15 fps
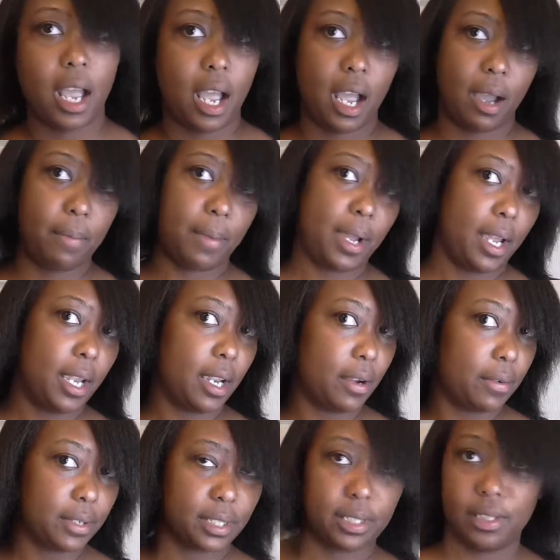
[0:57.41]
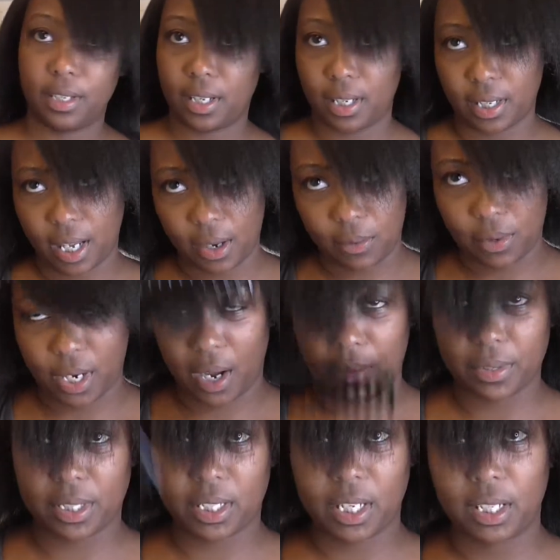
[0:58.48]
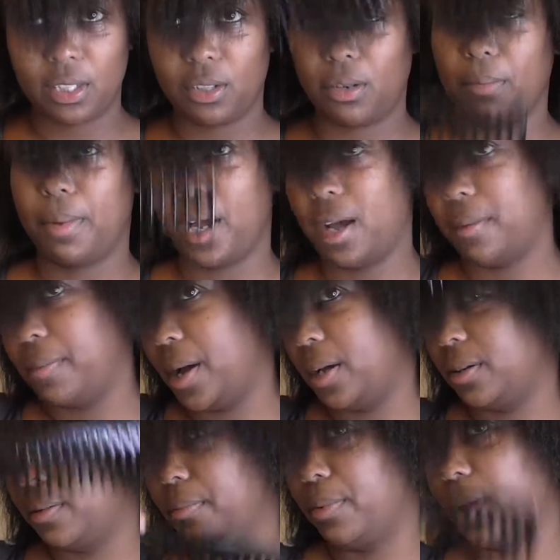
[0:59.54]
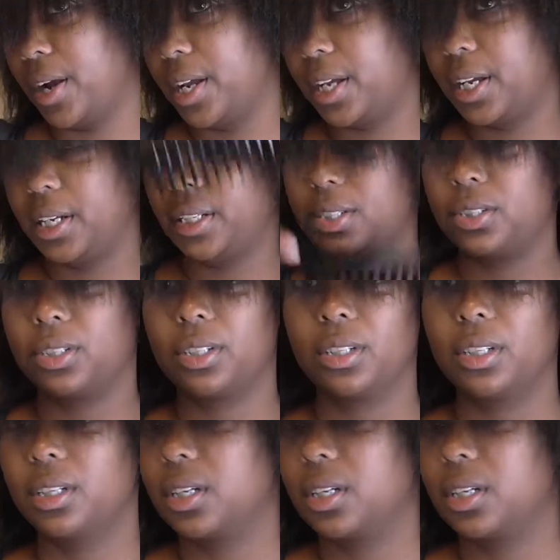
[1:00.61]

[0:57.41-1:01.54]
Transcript: how my hair is looking, like what I was telling you about the breakage